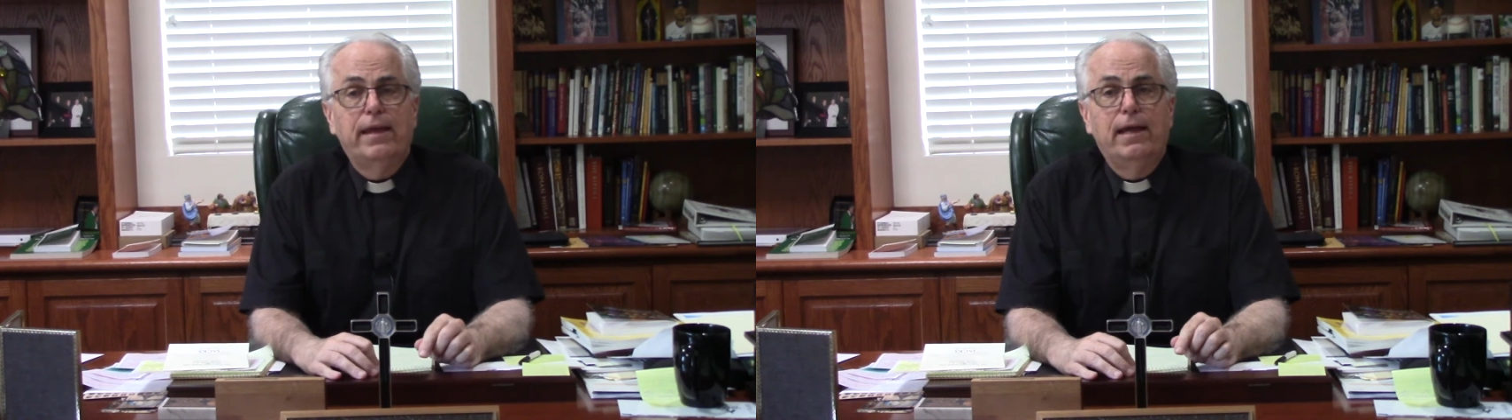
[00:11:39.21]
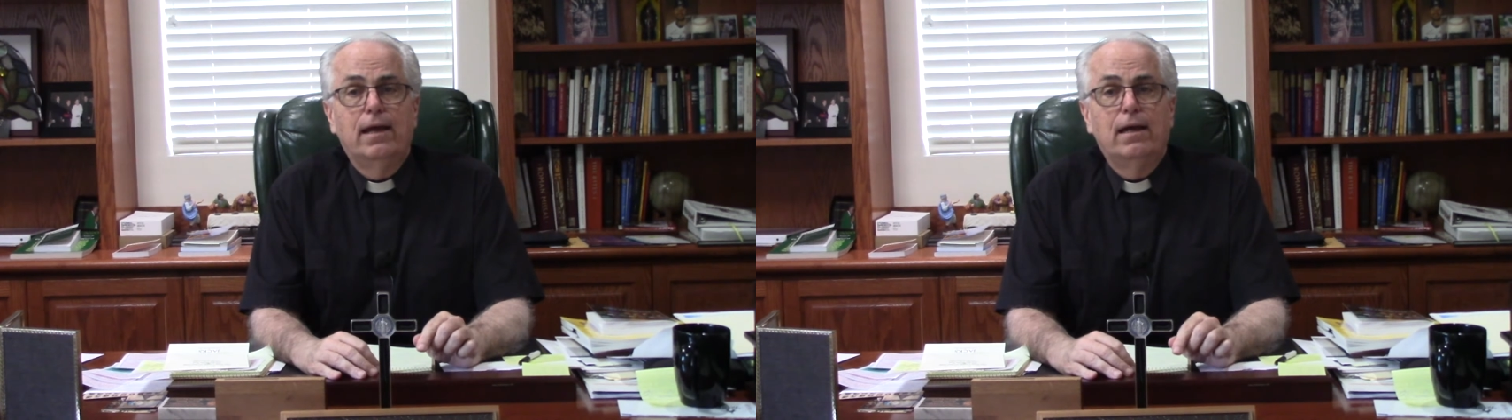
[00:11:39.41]

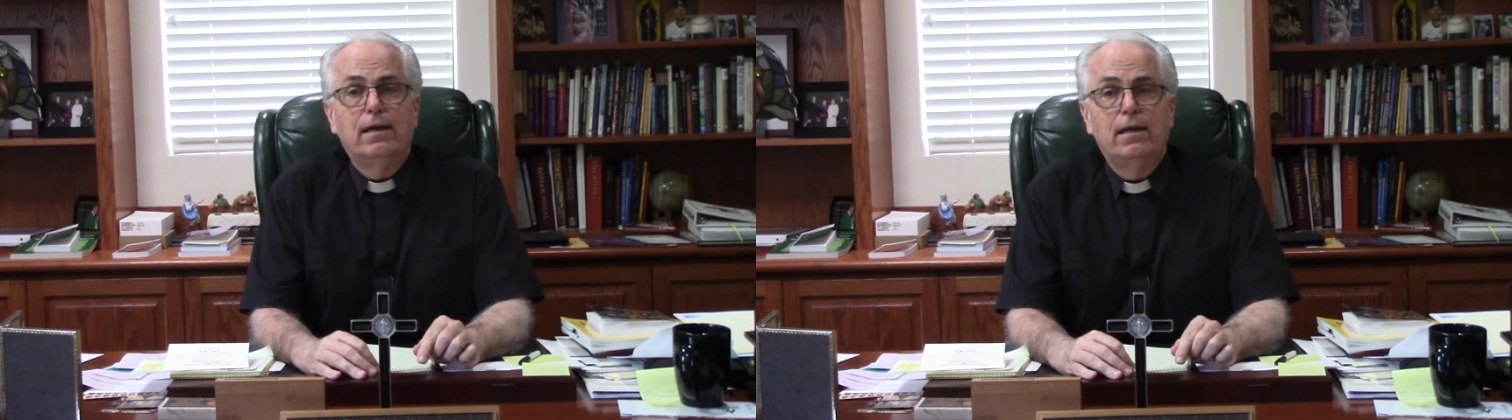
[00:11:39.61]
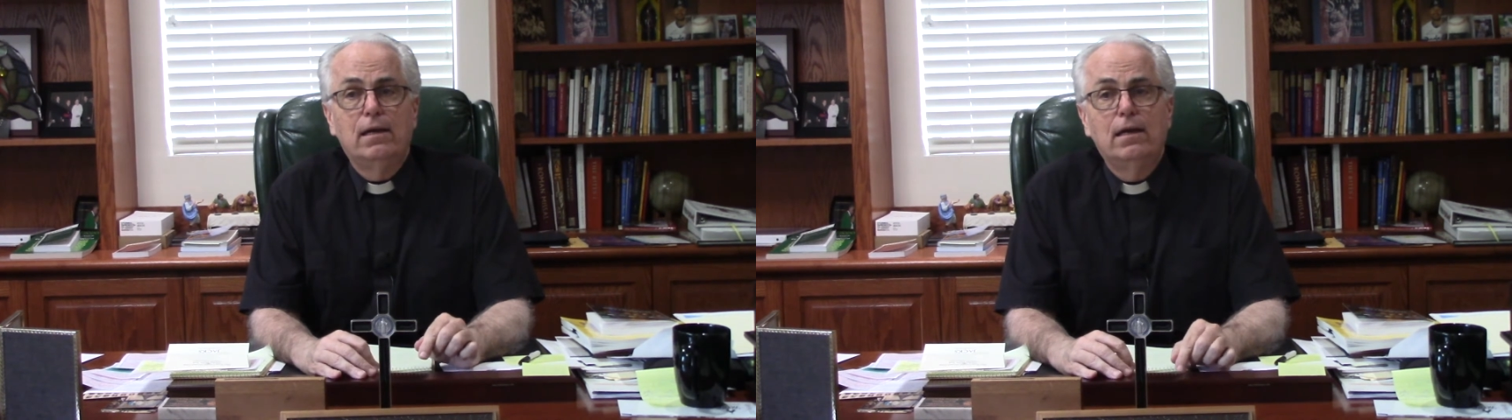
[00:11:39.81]

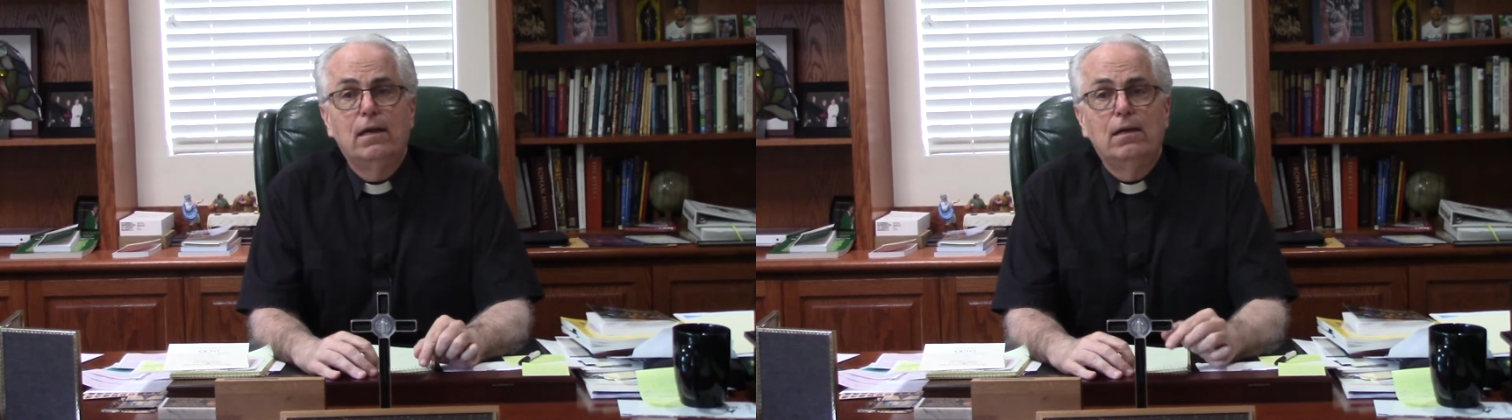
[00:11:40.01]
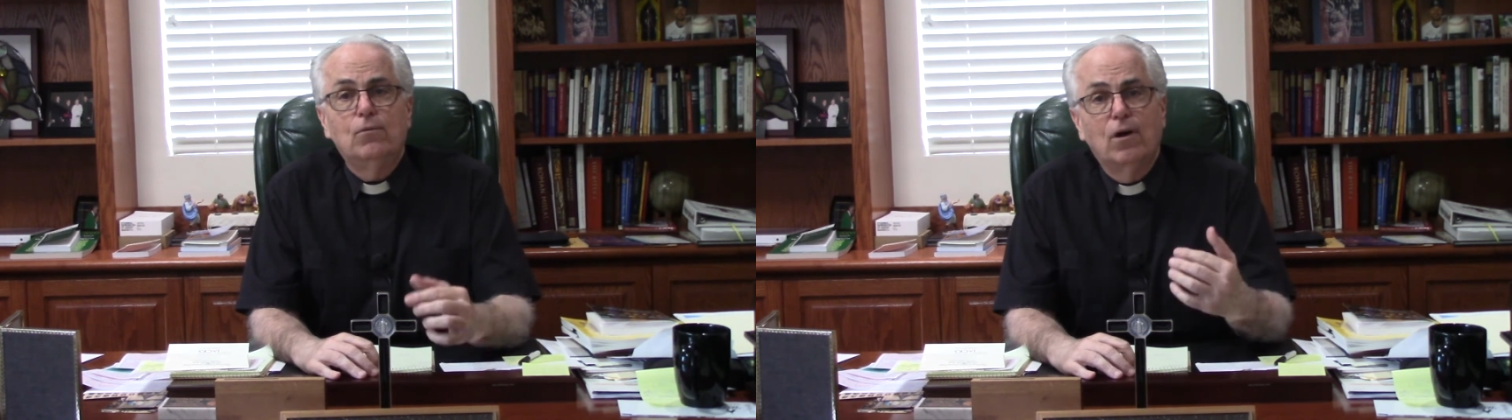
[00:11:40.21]
and
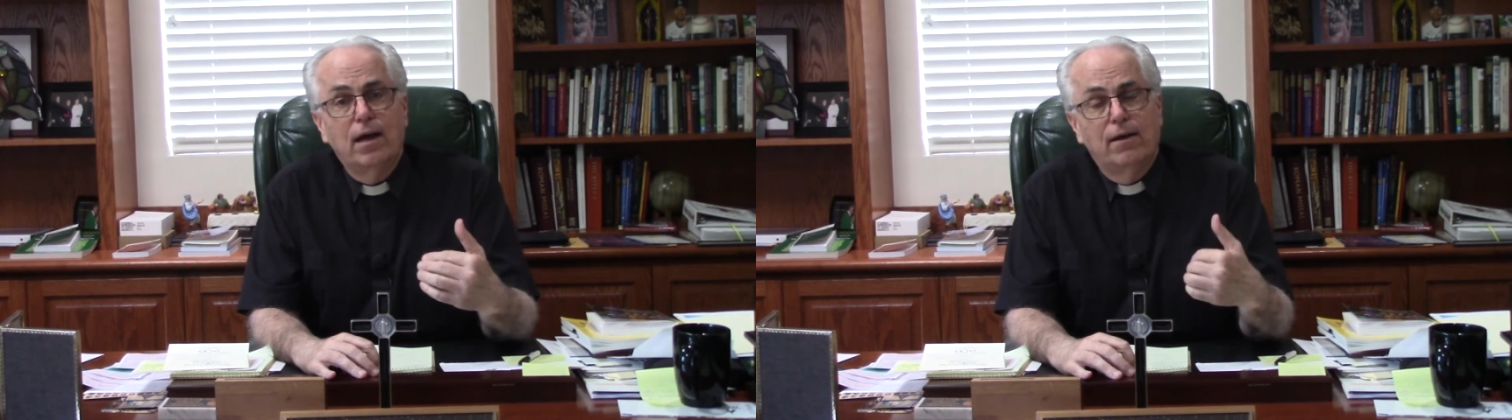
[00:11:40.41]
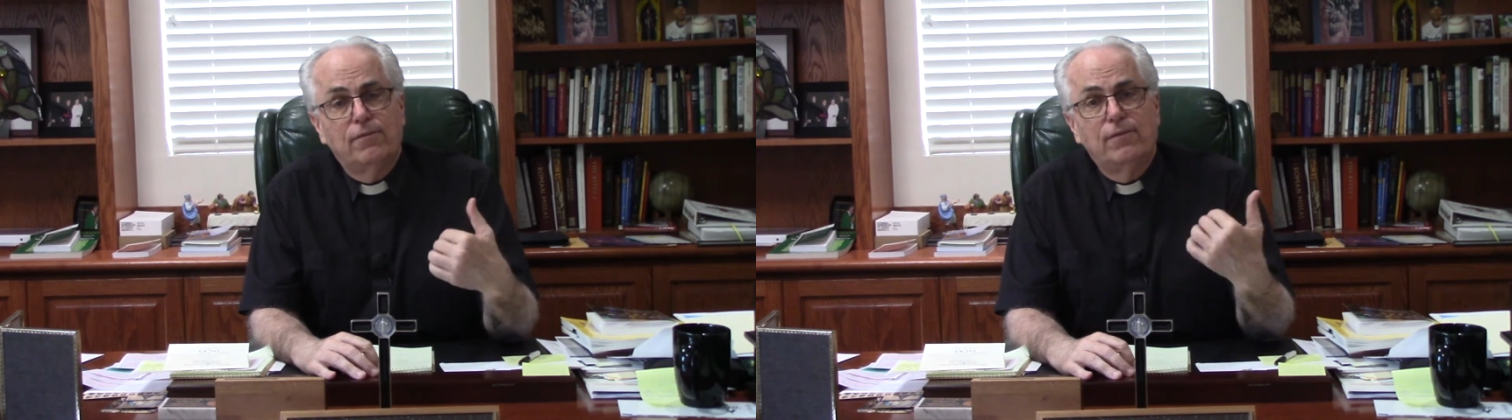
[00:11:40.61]
we'll
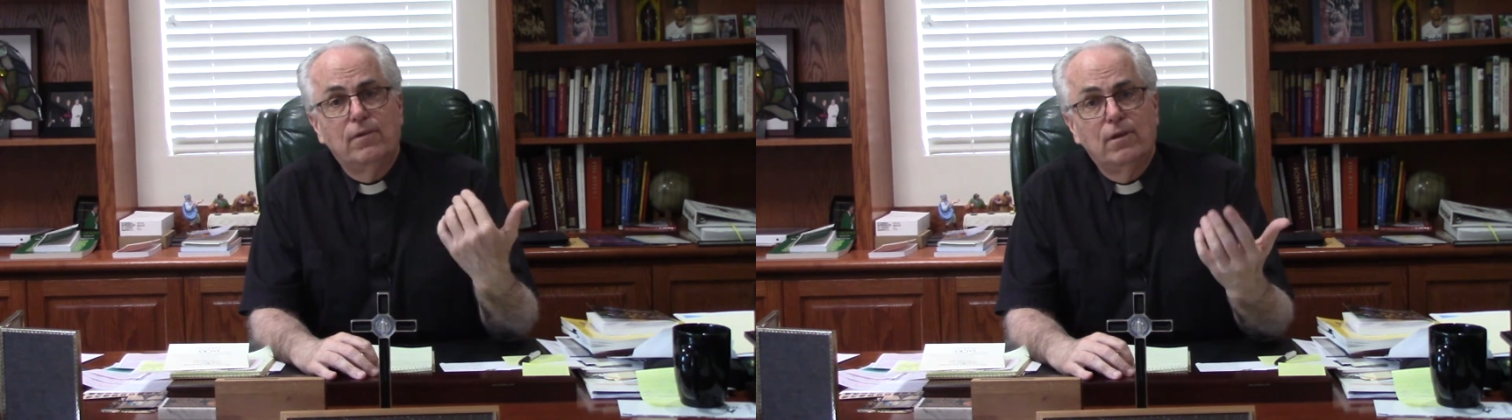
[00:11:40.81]
have